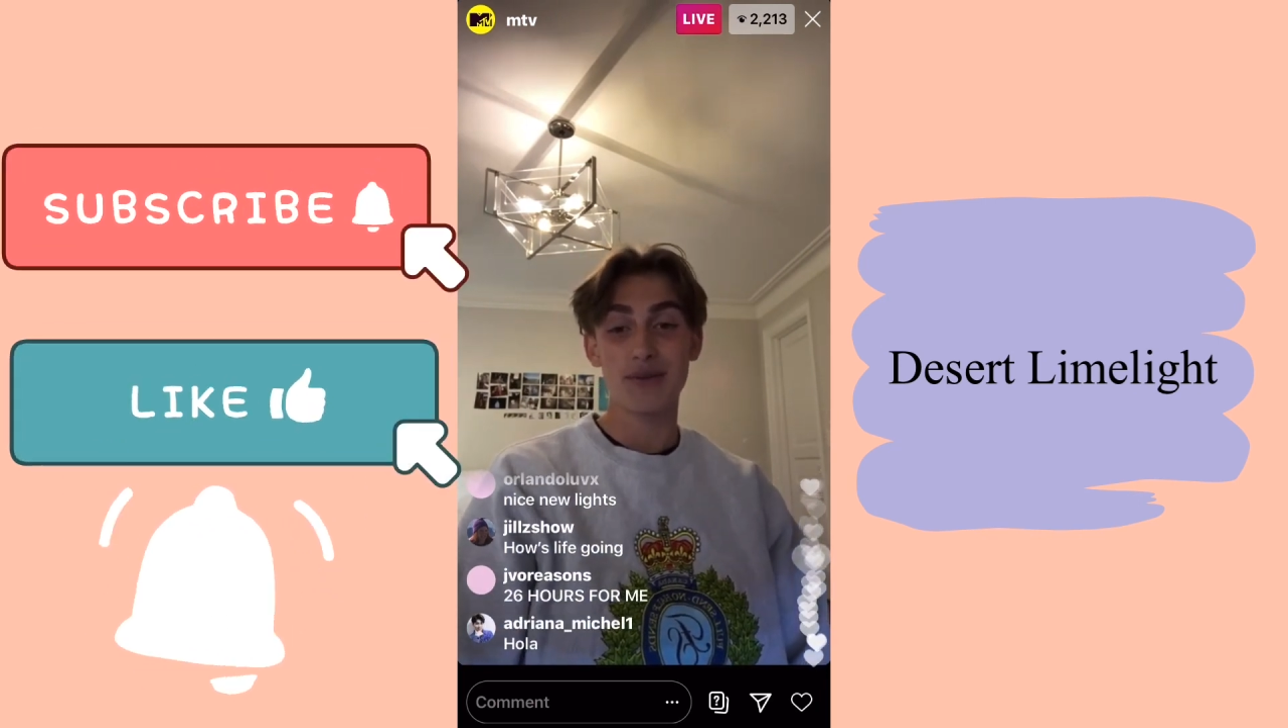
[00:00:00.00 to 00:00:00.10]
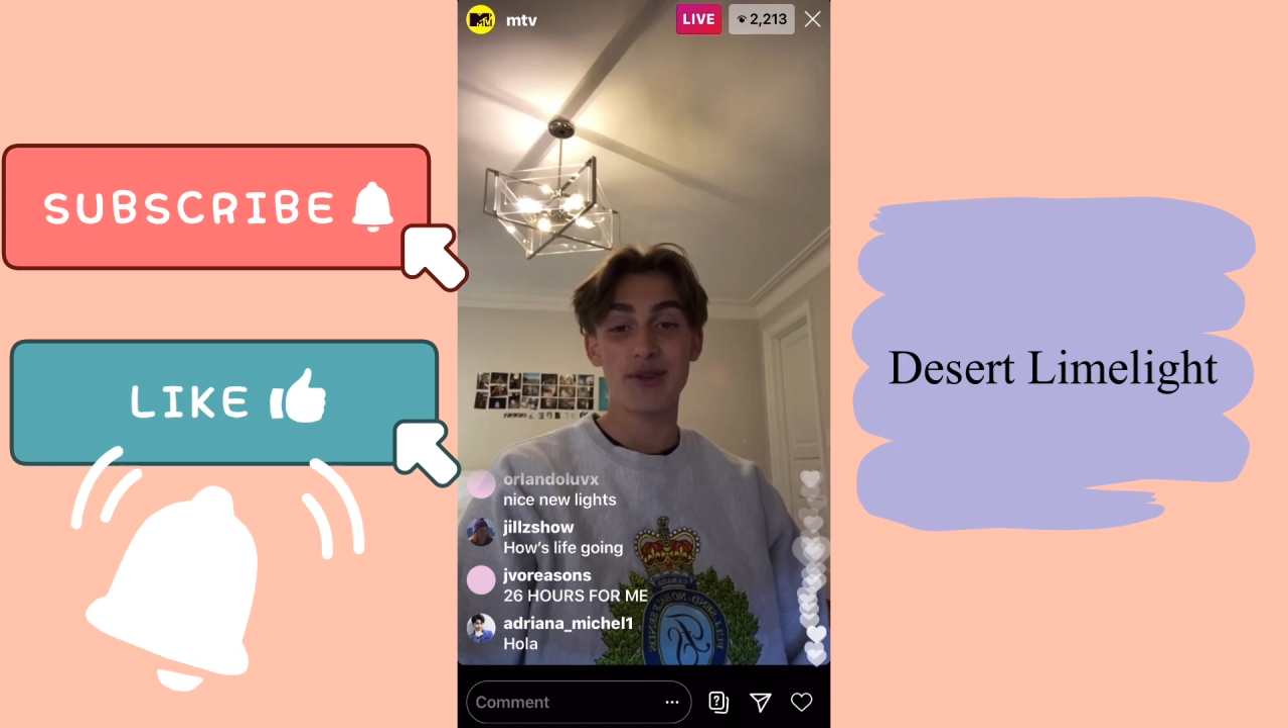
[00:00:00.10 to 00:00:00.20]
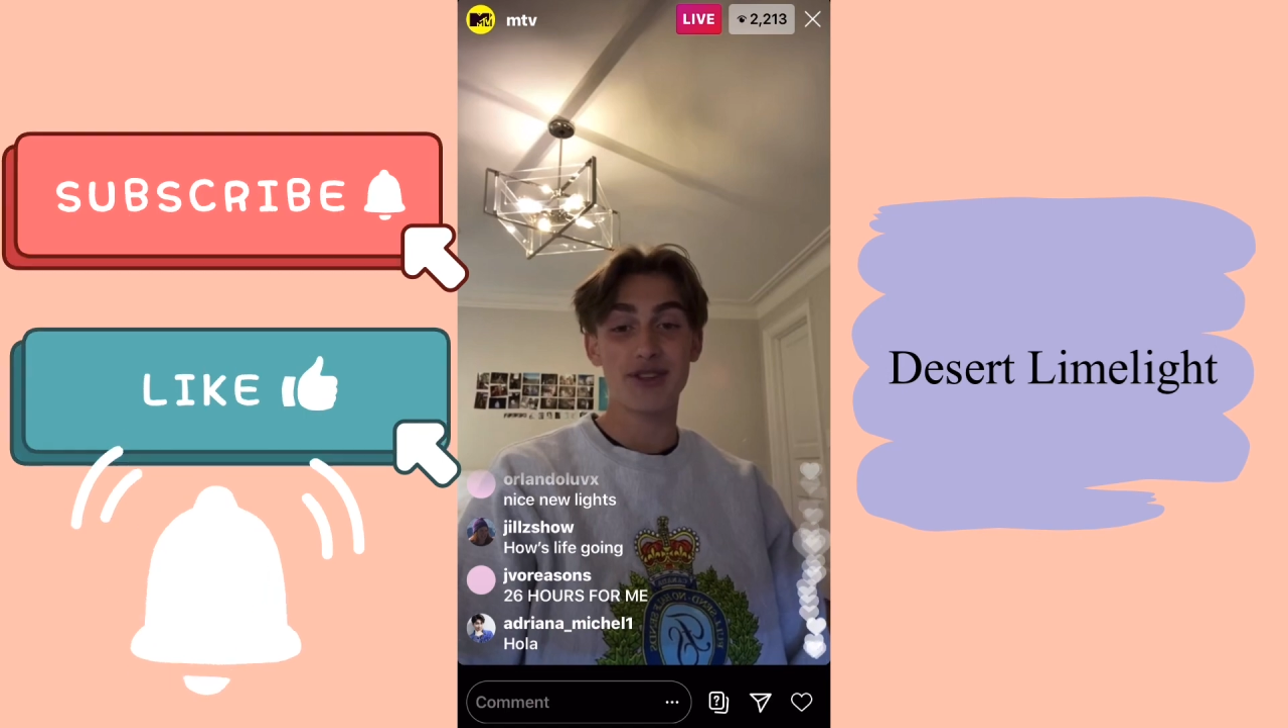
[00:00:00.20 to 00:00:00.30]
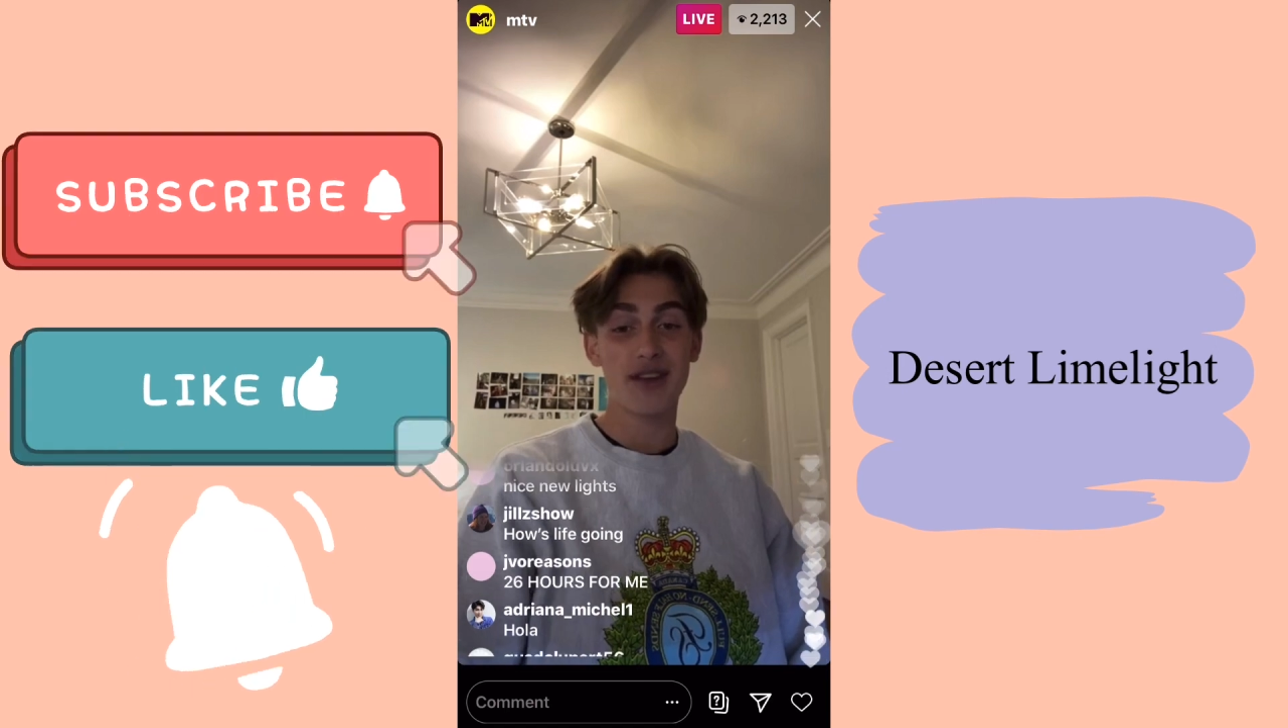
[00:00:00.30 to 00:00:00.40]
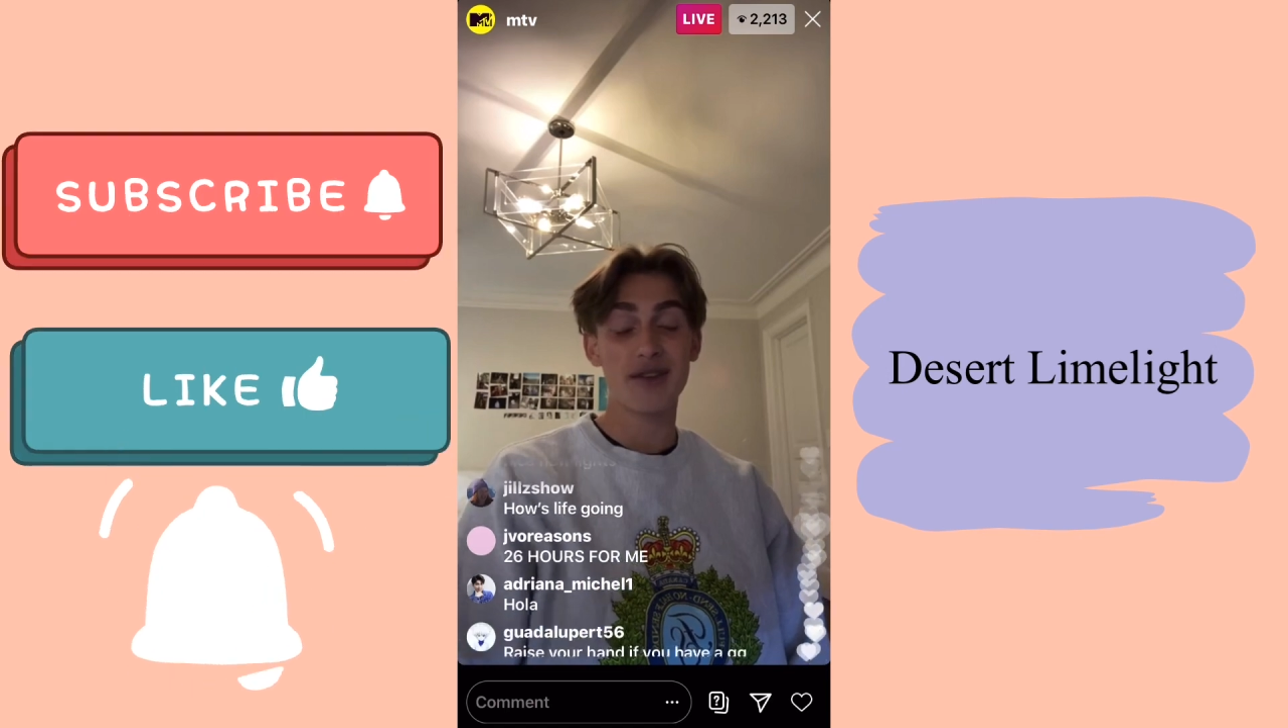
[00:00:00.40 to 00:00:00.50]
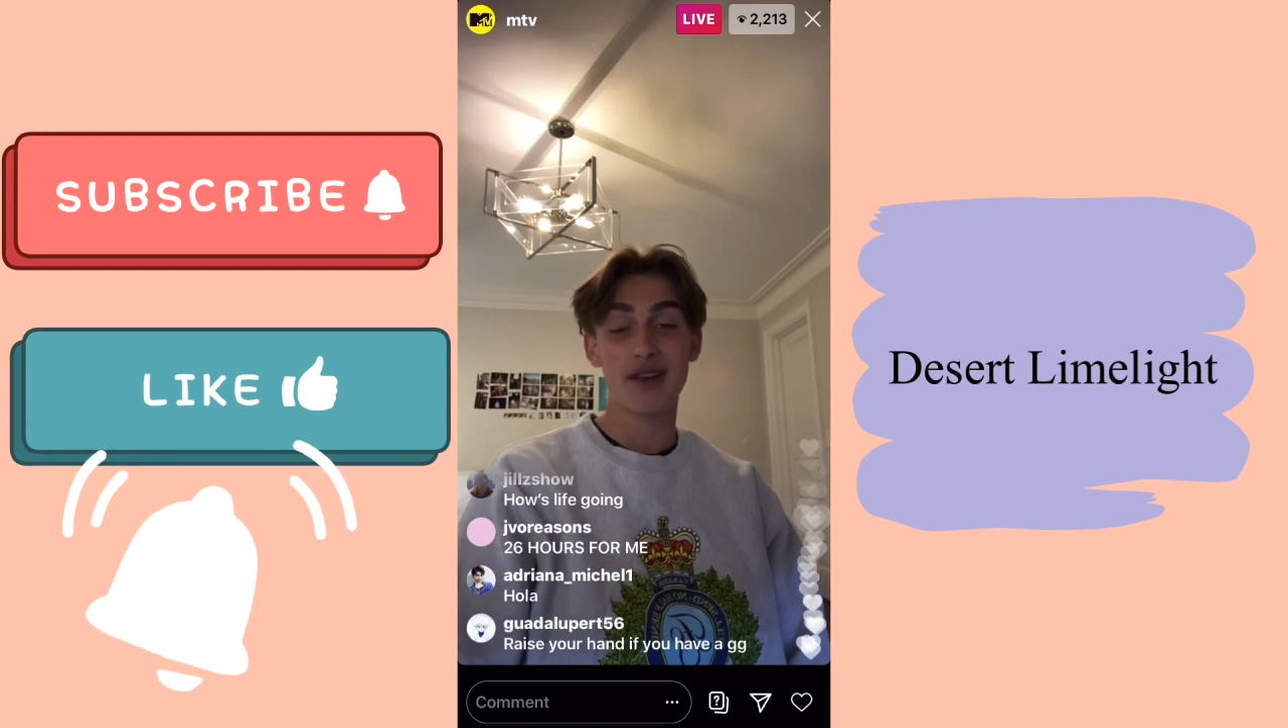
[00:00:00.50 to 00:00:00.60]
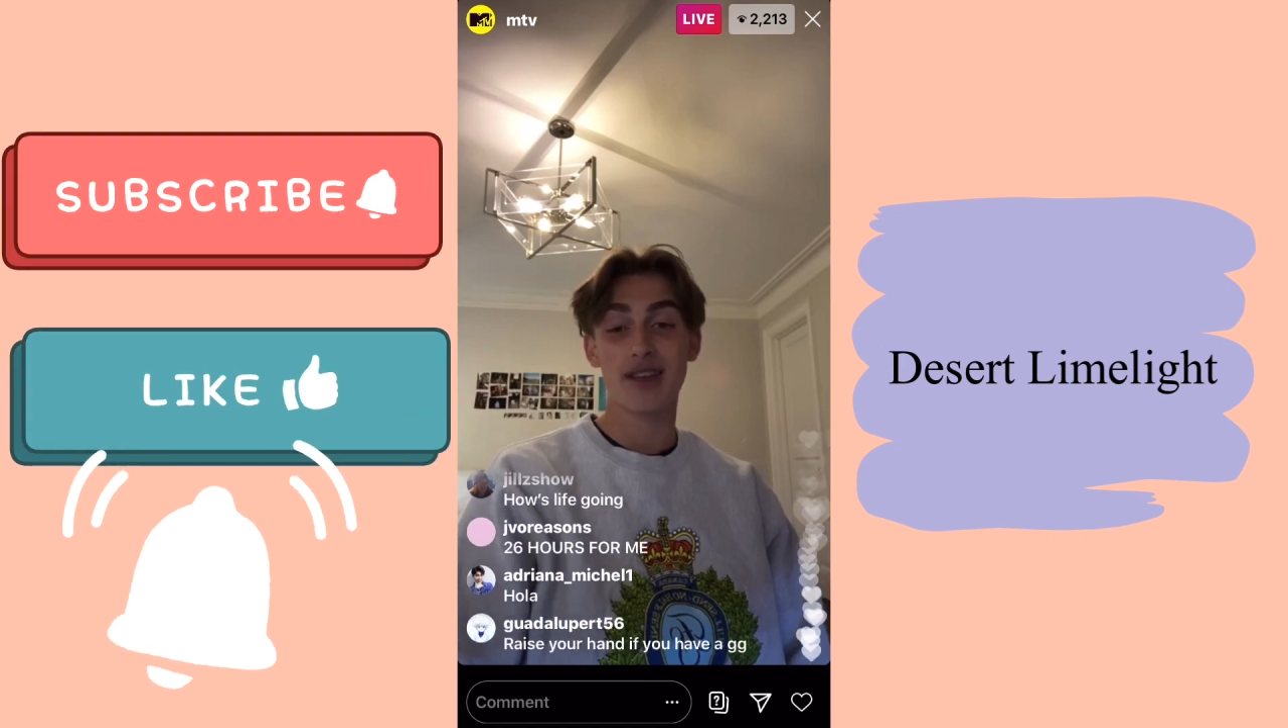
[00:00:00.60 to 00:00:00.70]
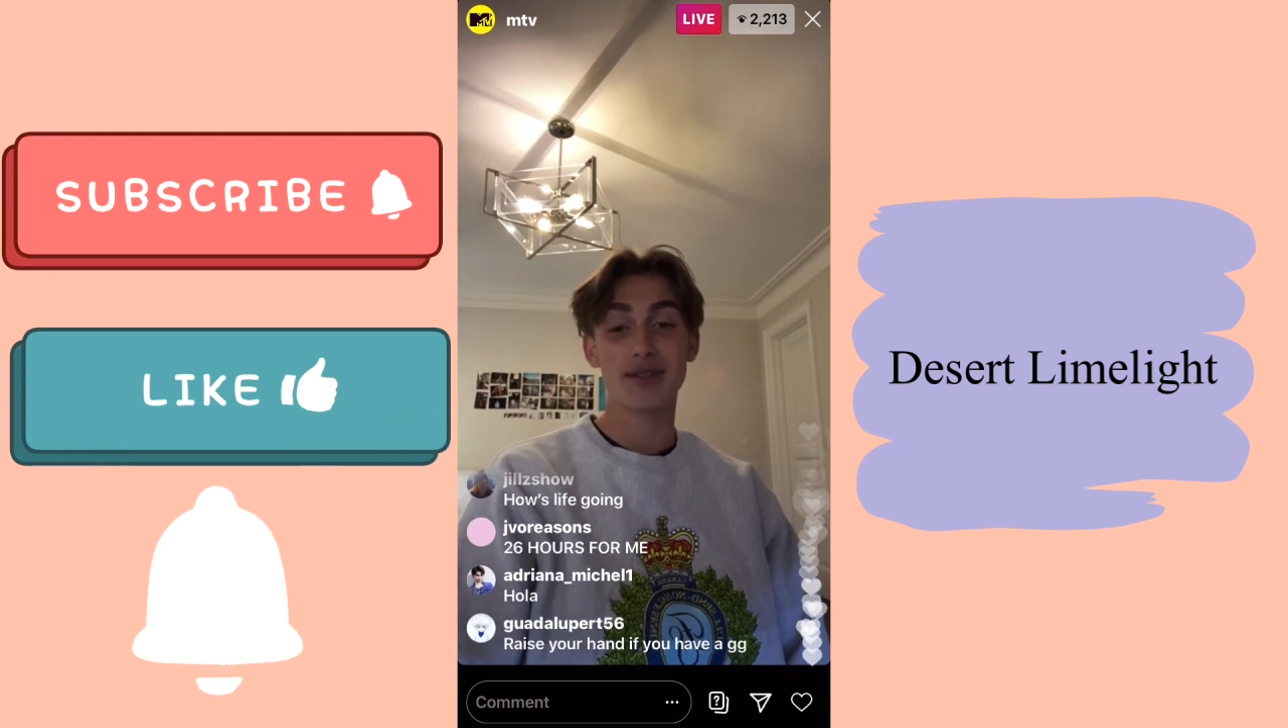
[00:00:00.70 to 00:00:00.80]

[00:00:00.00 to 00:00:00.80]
me shivering,